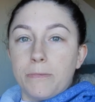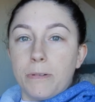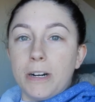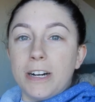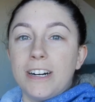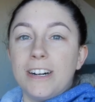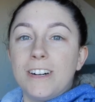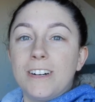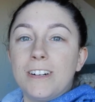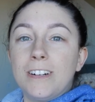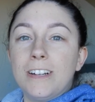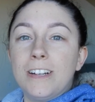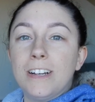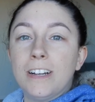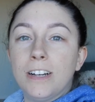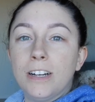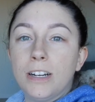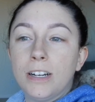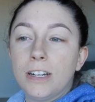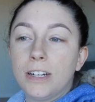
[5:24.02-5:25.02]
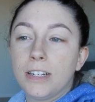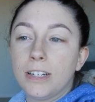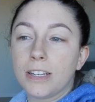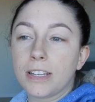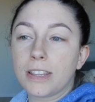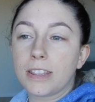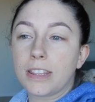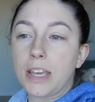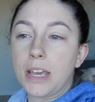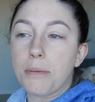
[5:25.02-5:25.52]
Well,
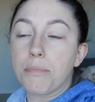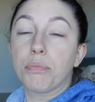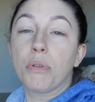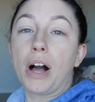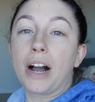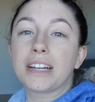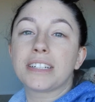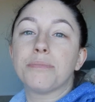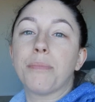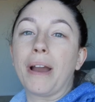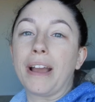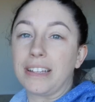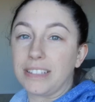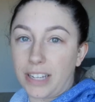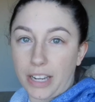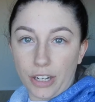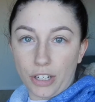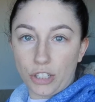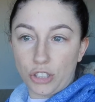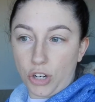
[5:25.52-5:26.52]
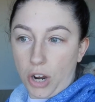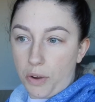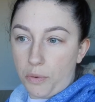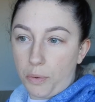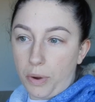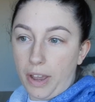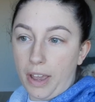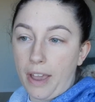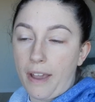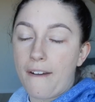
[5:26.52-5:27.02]
they blocked my entire
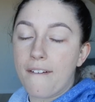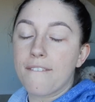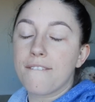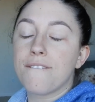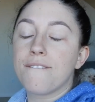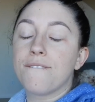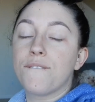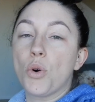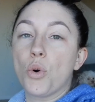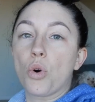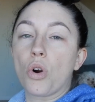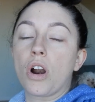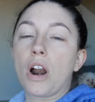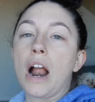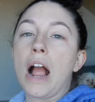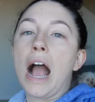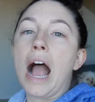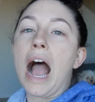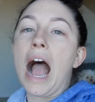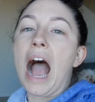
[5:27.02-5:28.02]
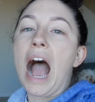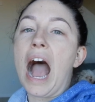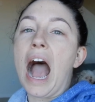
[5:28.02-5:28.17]
driveway for